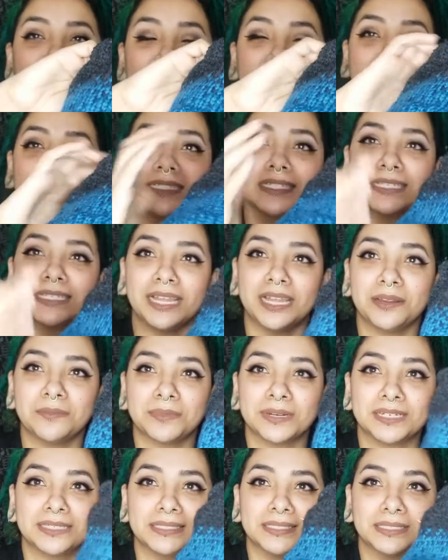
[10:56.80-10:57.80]
this is a Lion
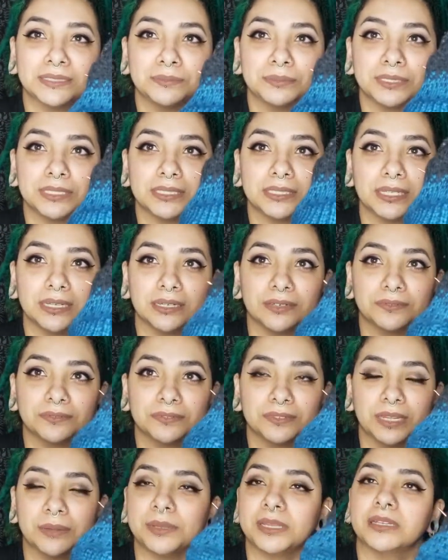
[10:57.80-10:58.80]
Brand Simply Soft.
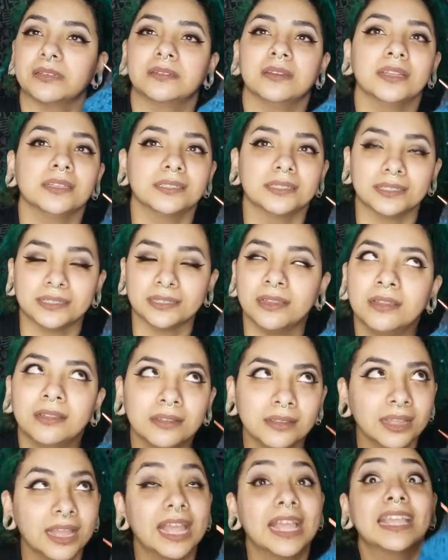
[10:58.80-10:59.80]
I mean, not
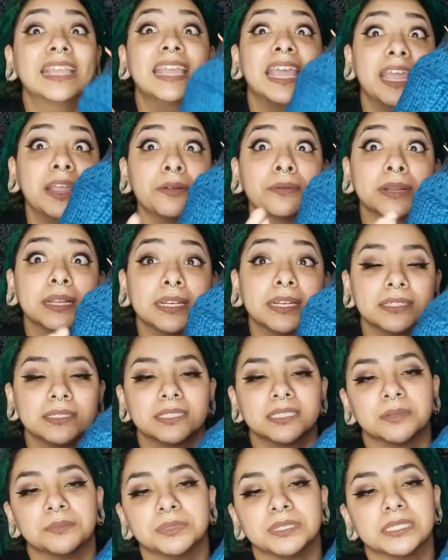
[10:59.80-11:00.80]
Karen
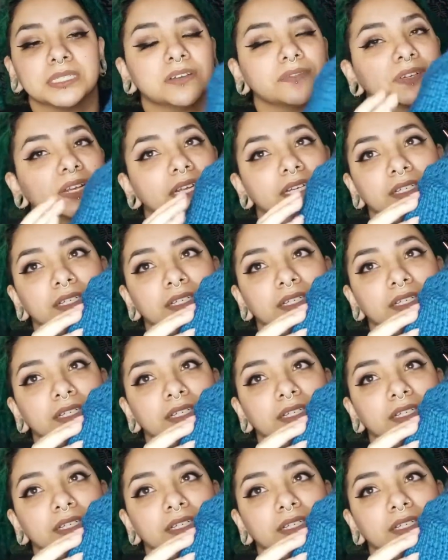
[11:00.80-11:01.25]
Simply Soft. I